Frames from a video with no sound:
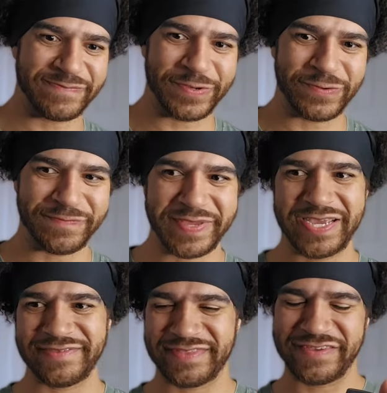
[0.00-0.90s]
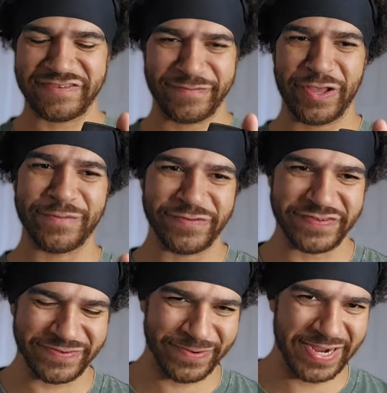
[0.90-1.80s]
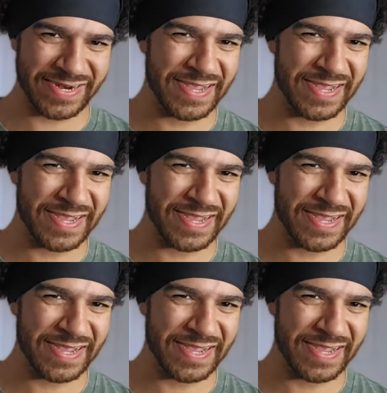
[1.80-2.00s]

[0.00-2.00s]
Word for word: But what makes these smile movies great,